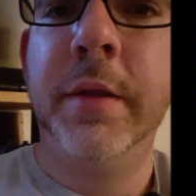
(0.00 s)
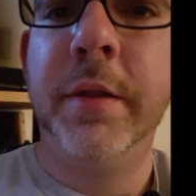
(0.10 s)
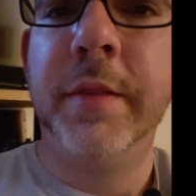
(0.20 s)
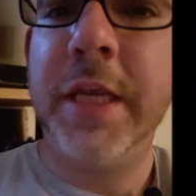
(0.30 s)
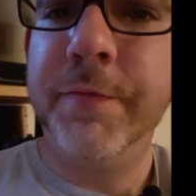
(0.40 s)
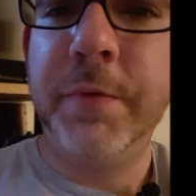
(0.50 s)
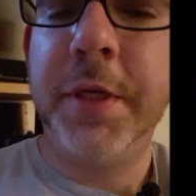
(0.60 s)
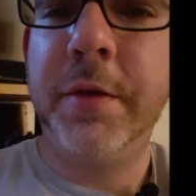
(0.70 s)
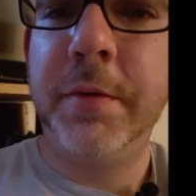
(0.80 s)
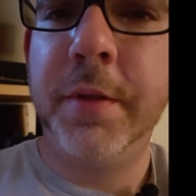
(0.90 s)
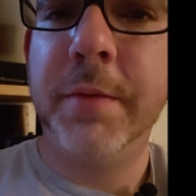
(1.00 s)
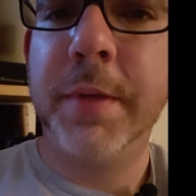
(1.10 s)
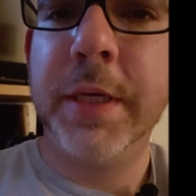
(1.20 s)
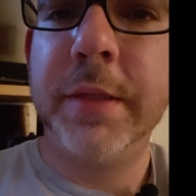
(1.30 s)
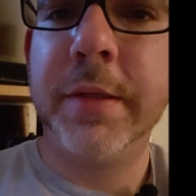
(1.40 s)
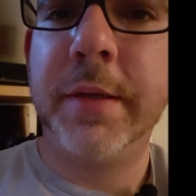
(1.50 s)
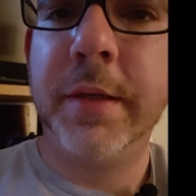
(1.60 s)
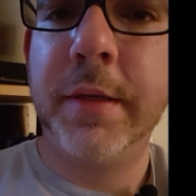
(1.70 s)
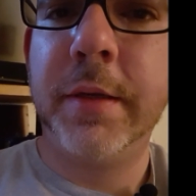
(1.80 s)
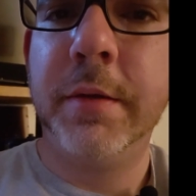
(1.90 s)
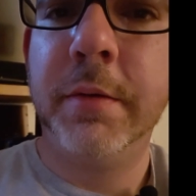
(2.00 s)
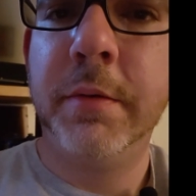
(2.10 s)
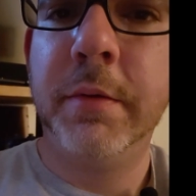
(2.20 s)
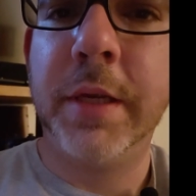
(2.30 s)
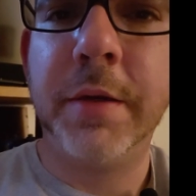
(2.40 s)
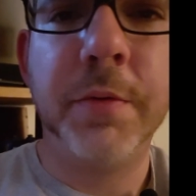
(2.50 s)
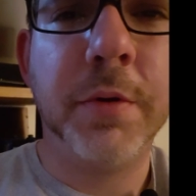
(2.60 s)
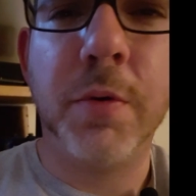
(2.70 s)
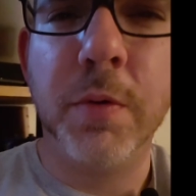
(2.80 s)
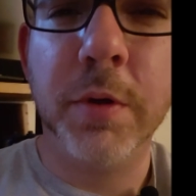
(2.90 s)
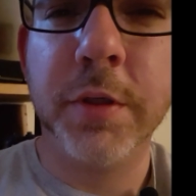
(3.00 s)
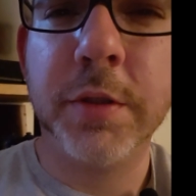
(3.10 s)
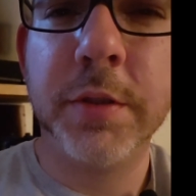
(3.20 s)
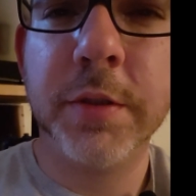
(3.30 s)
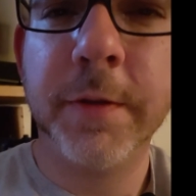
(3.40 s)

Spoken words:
I think if we could do that back in the day, and no cords.